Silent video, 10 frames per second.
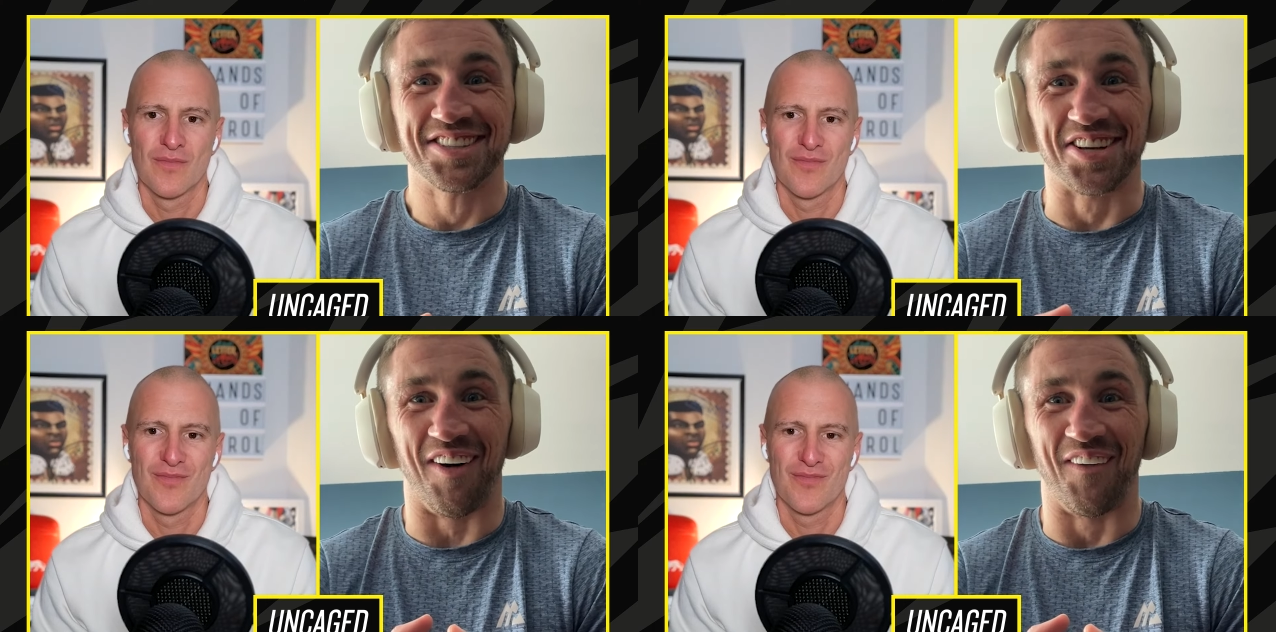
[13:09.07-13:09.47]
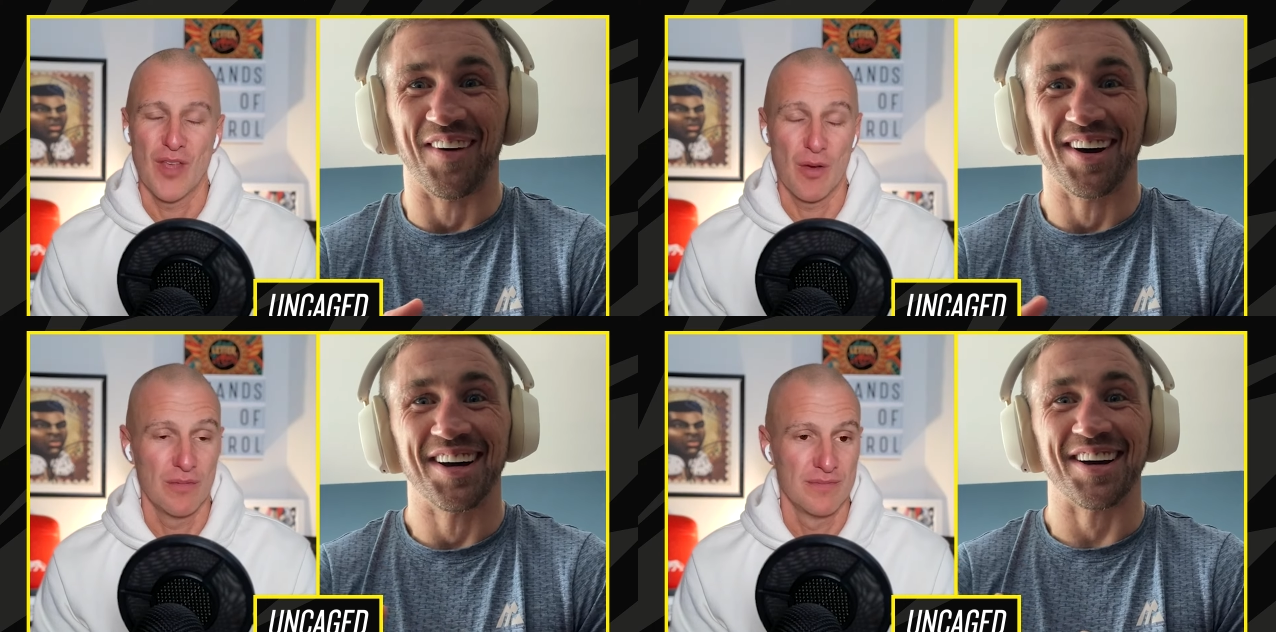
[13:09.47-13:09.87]

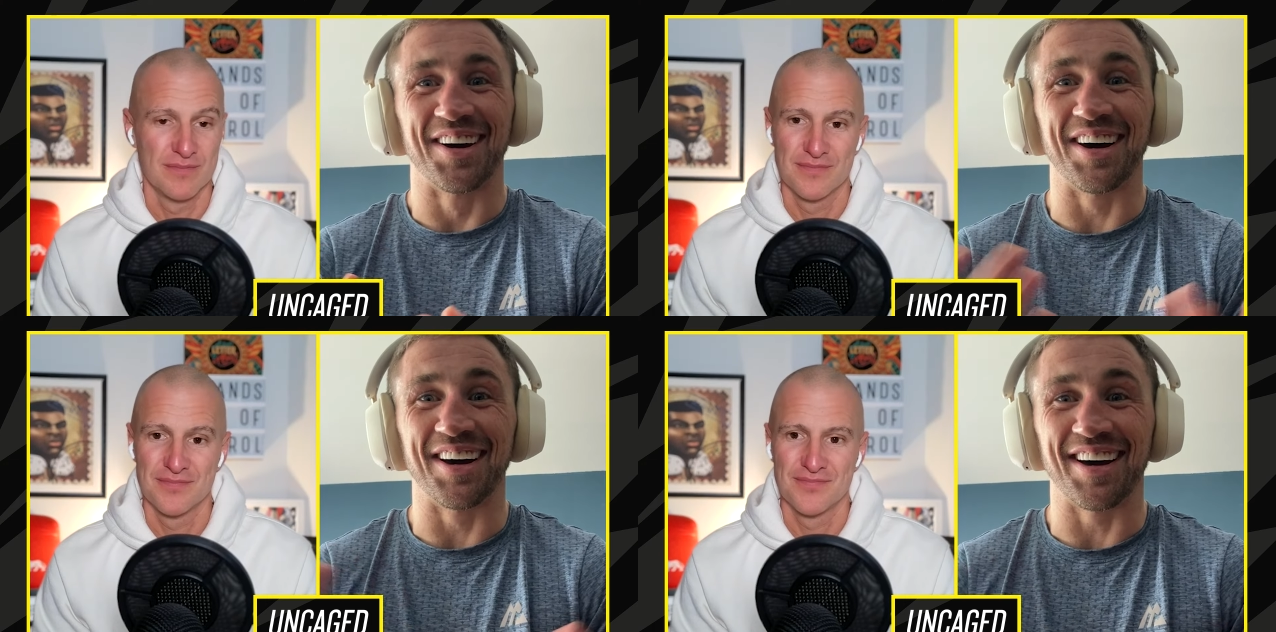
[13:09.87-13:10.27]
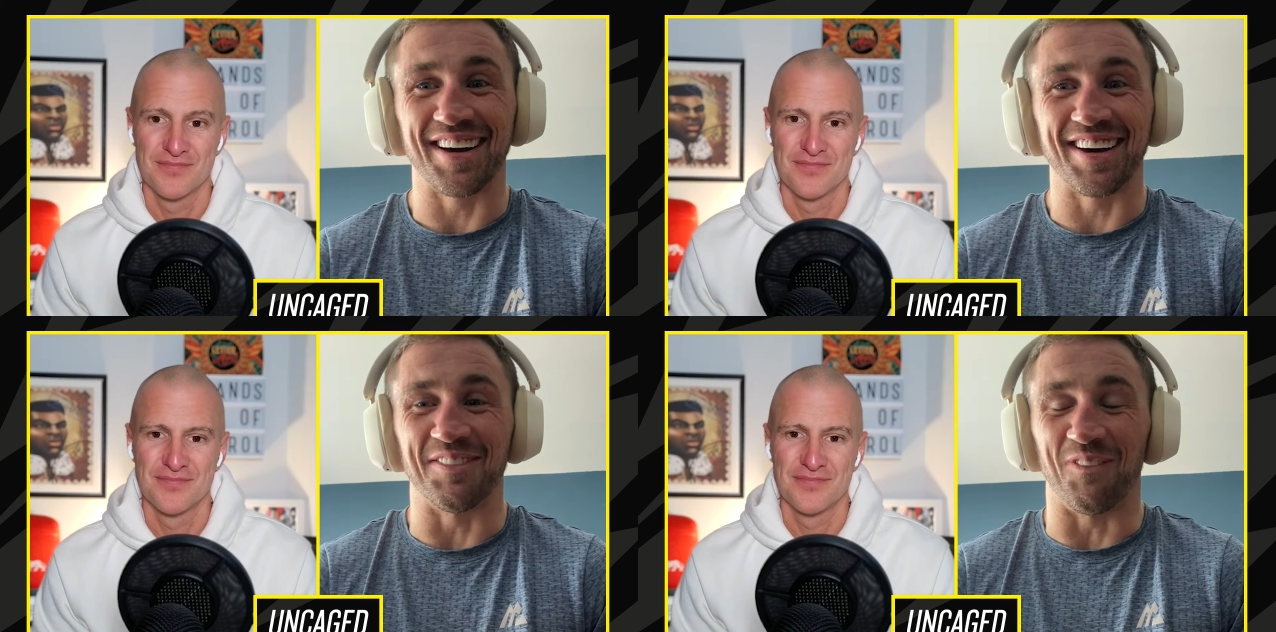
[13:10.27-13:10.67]
Speaker 1: So,
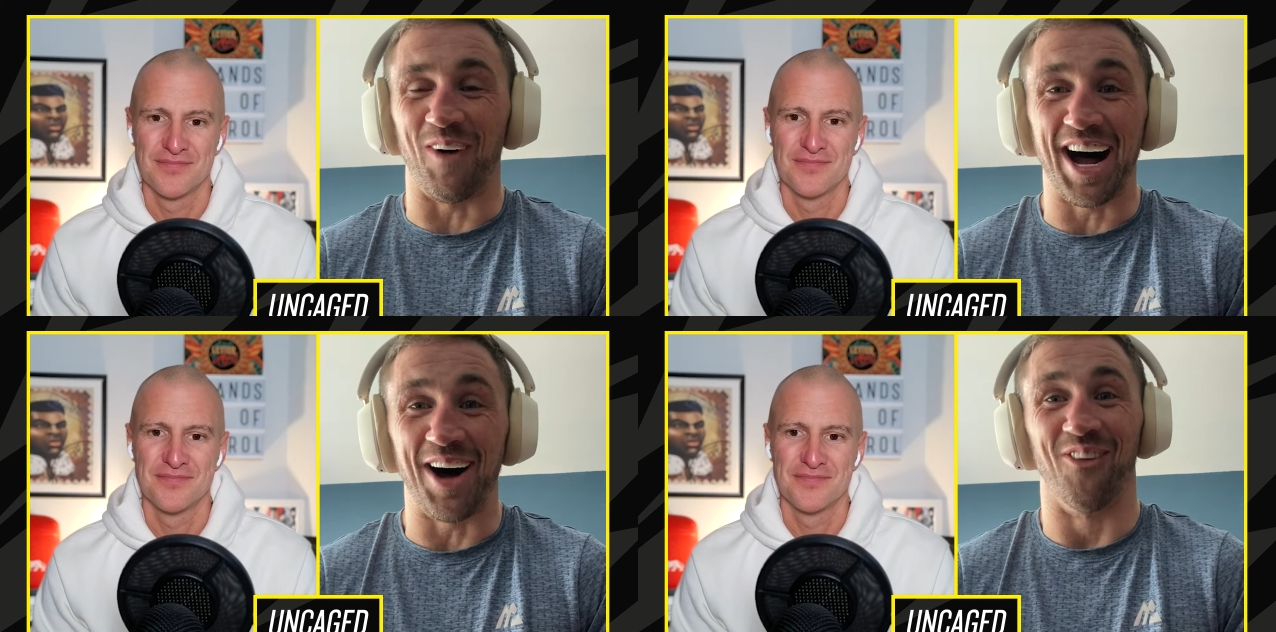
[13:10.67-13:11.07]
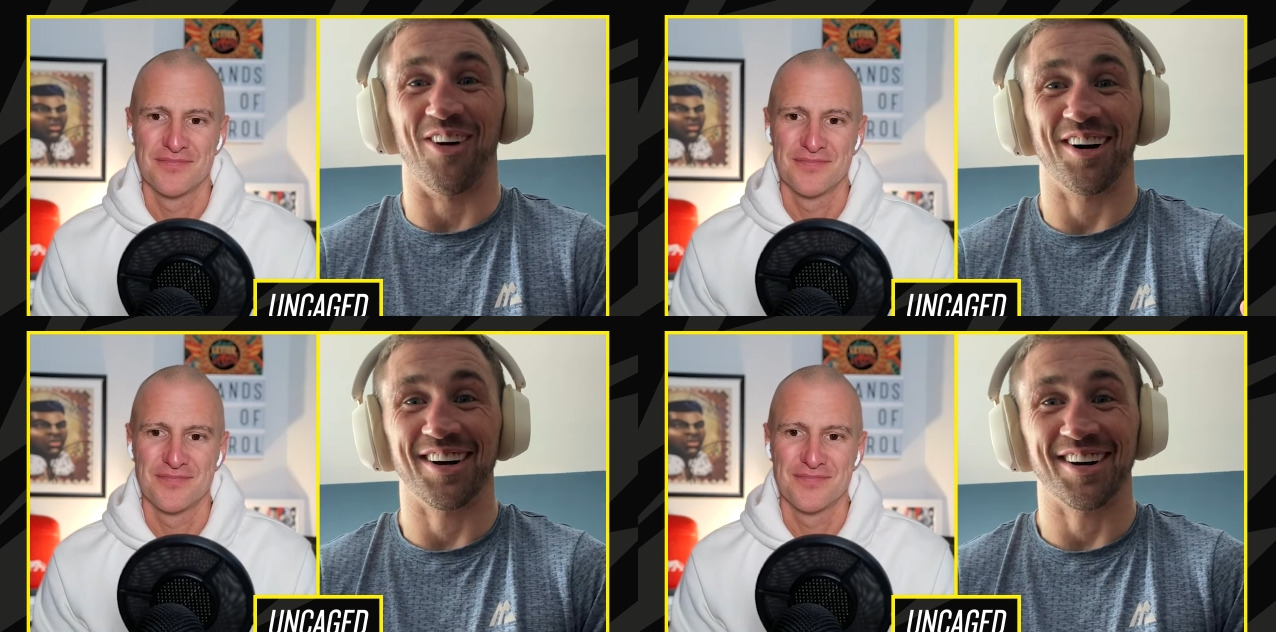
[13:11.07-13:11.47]

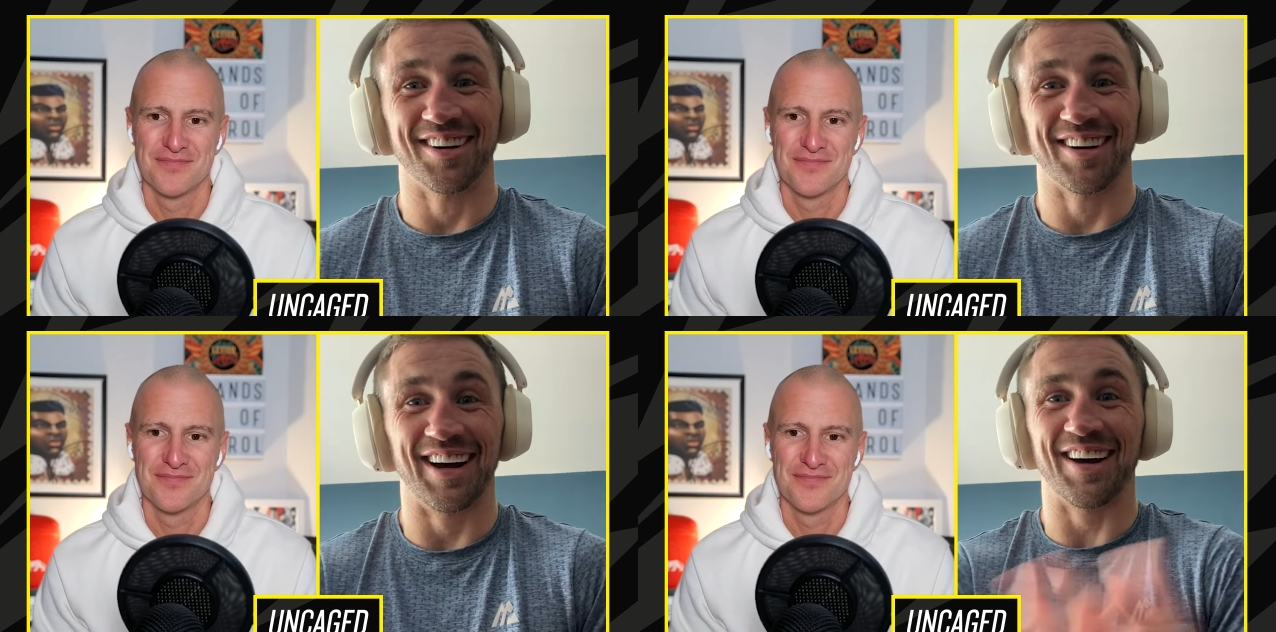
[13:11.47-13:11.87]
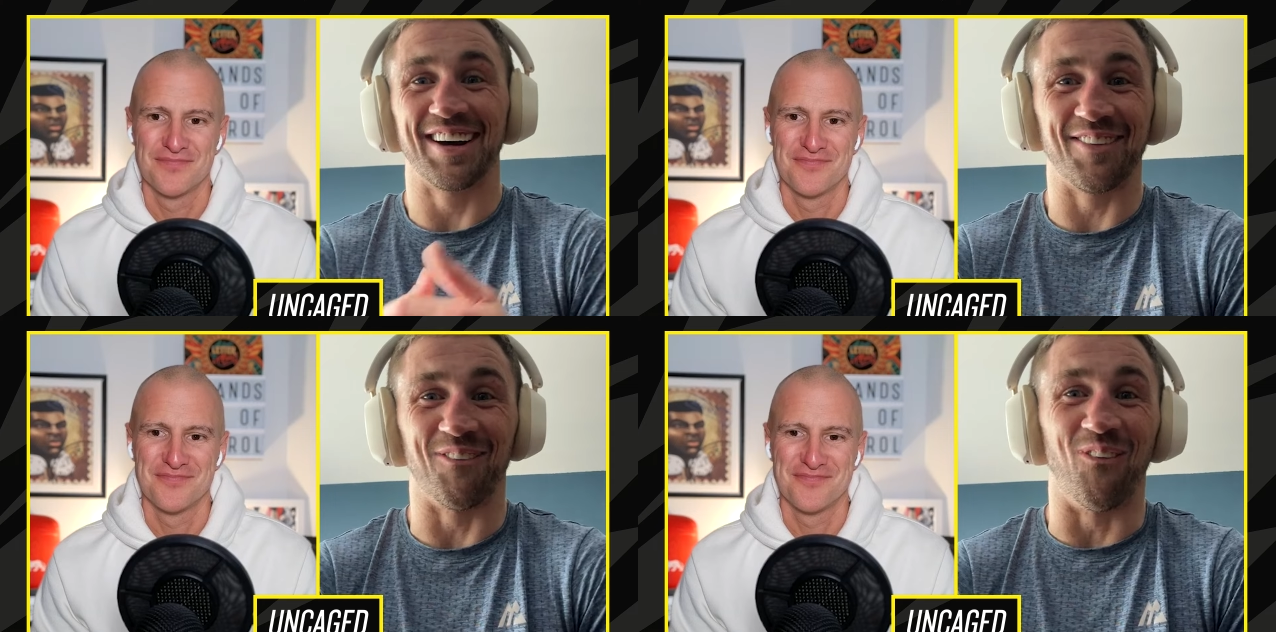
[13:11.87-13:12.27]
wow.
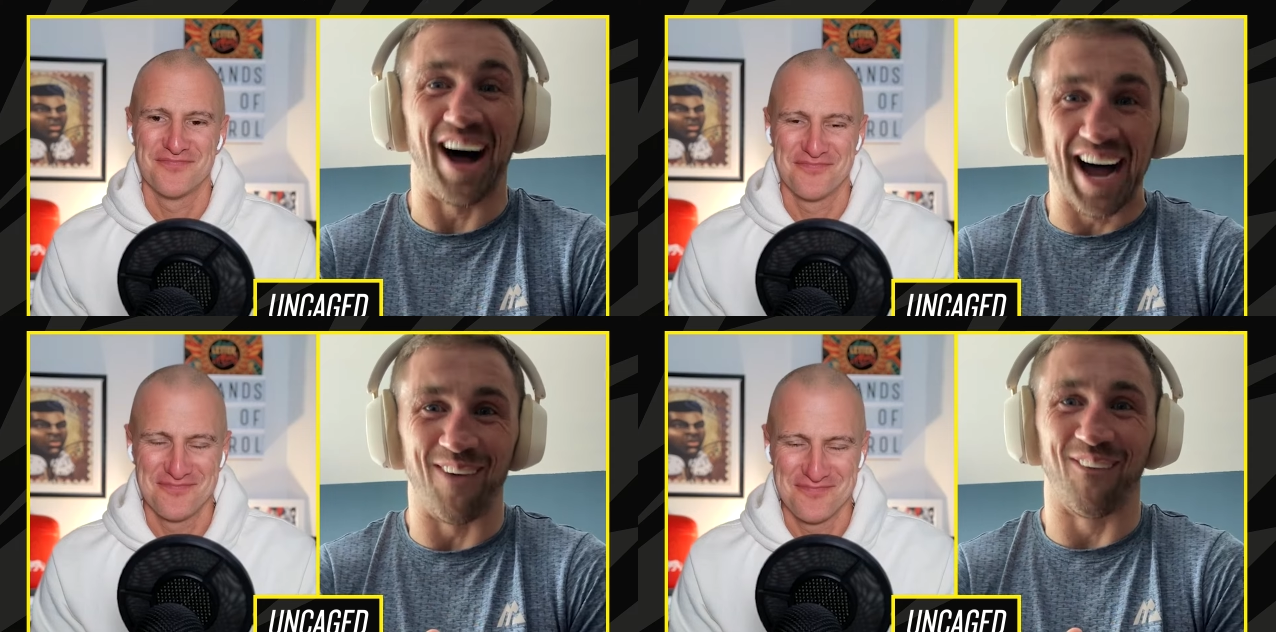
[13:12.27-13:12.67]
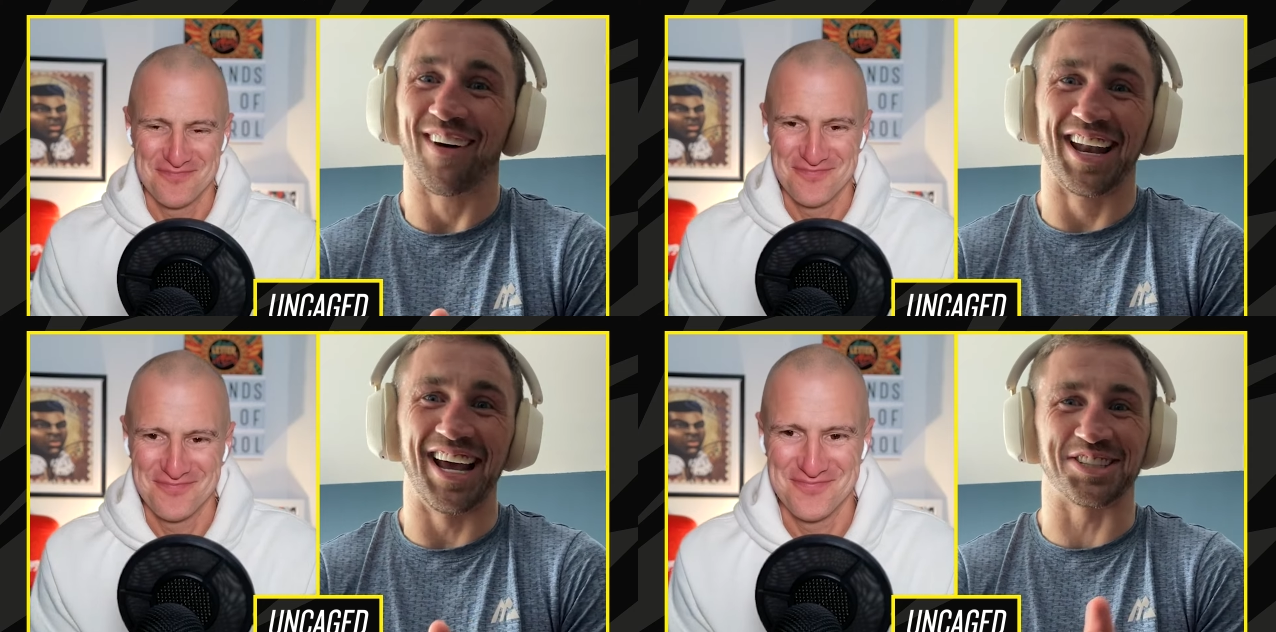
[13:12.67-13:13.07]

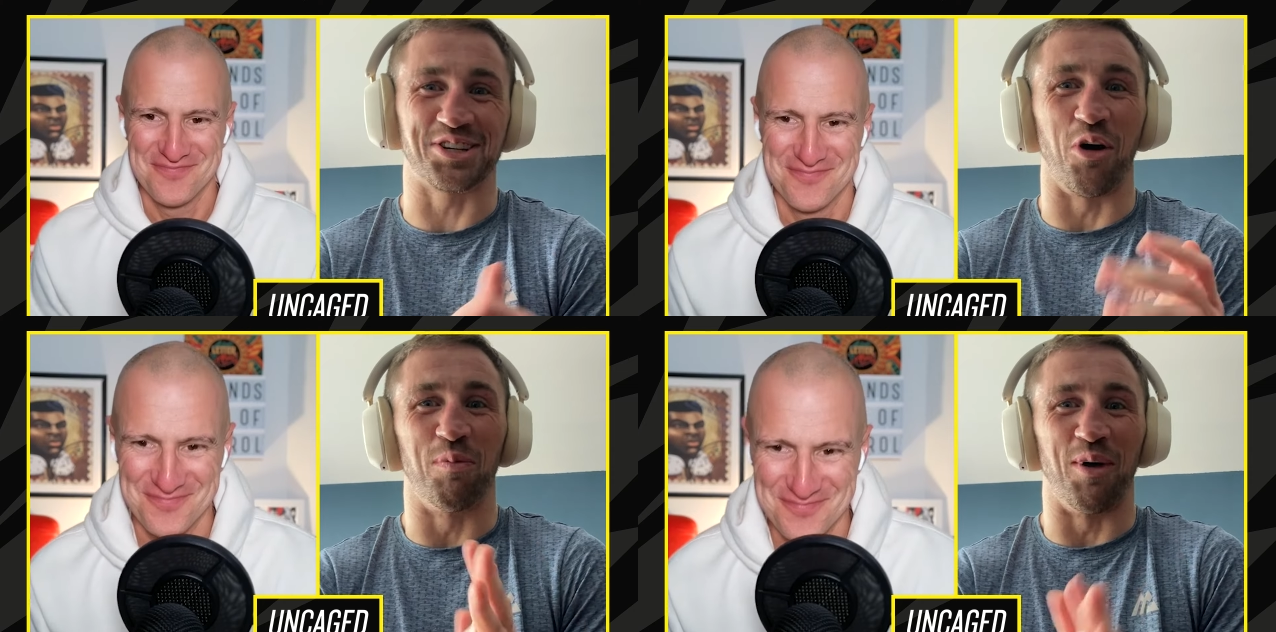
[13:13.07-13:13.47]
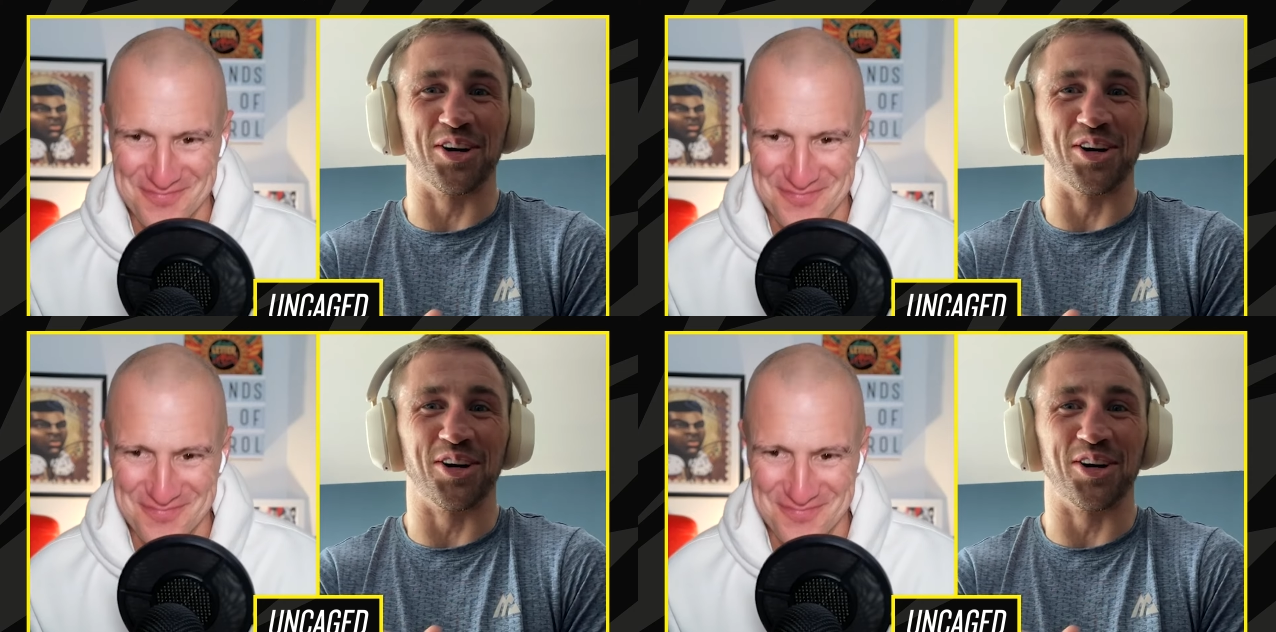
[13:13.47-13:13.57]
Wow. Let's go,